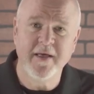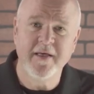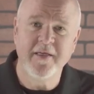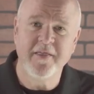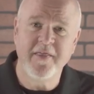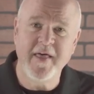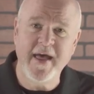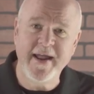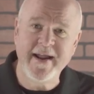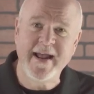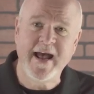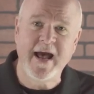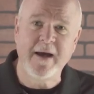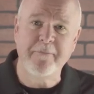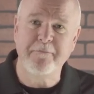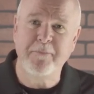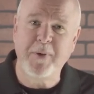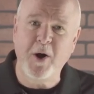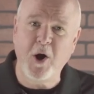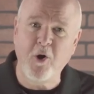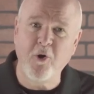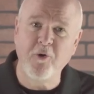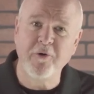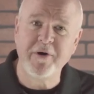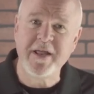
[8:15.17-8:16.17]
They got
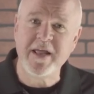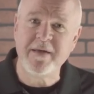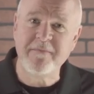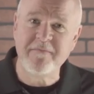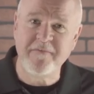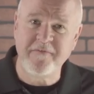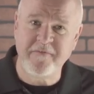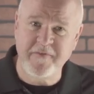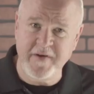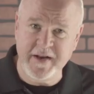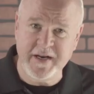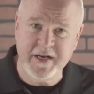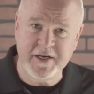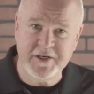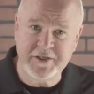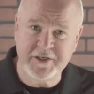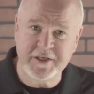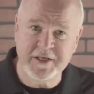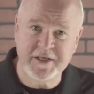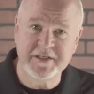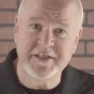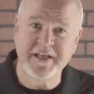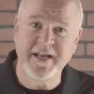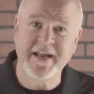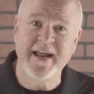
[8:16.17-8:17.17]
podium
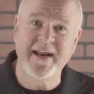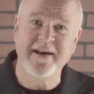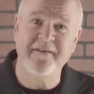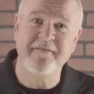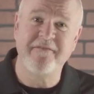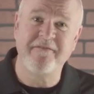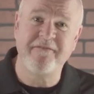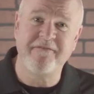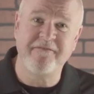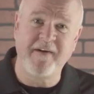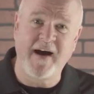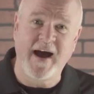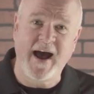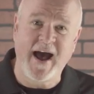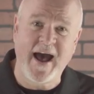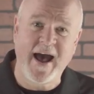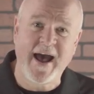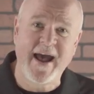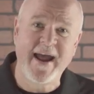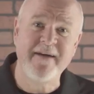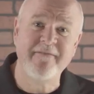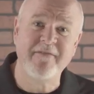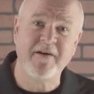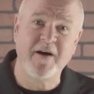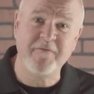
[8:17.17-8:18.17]
finishes in
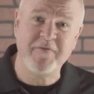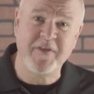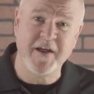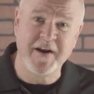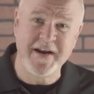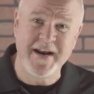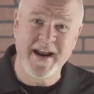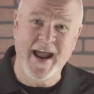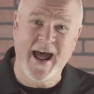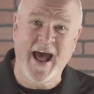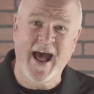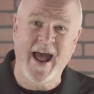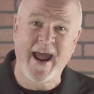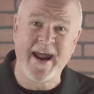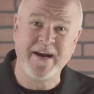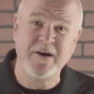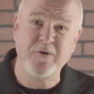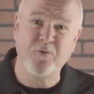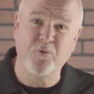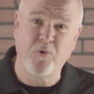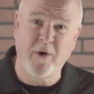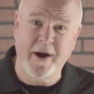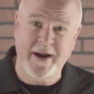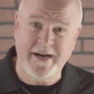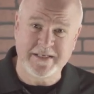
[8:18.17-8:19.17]
five of the nine
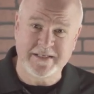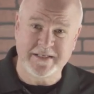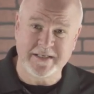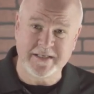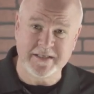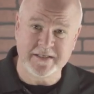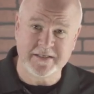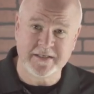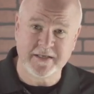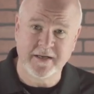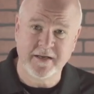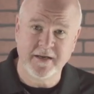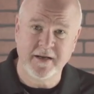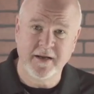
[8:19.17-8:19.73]
races.